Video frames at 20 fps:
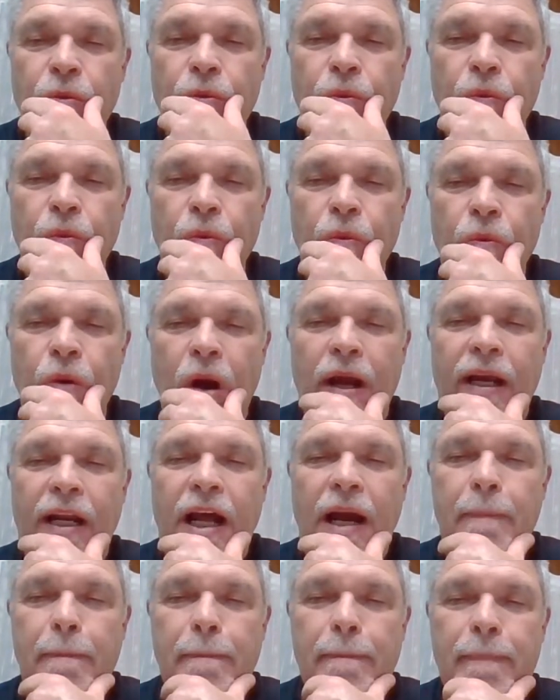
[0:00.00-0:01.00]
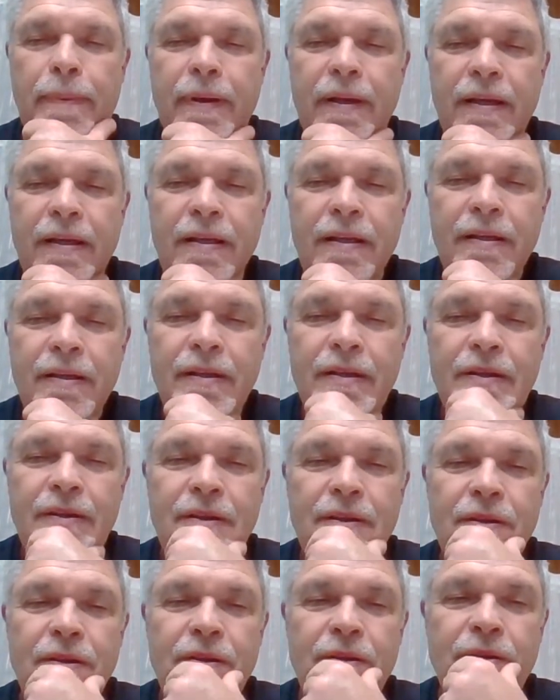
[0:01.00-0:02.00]
walk it up.
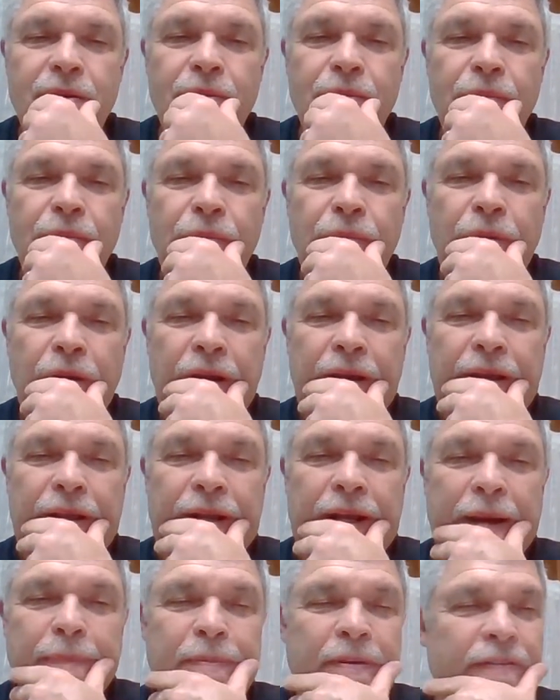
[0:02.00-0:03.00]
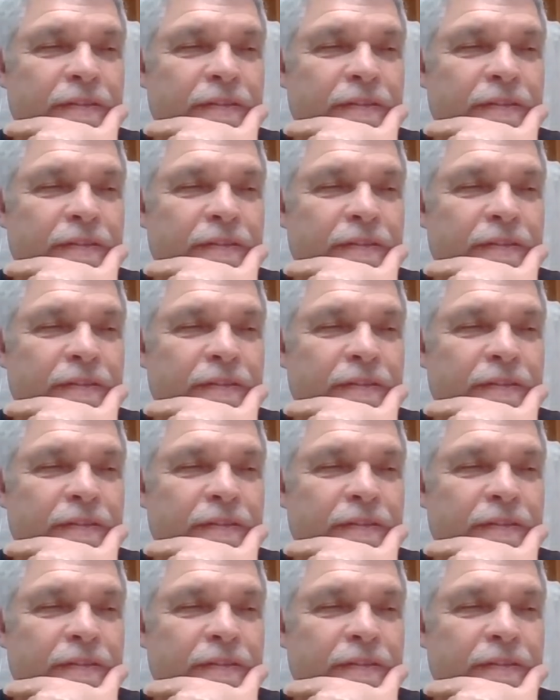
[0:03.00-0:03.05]
Walk it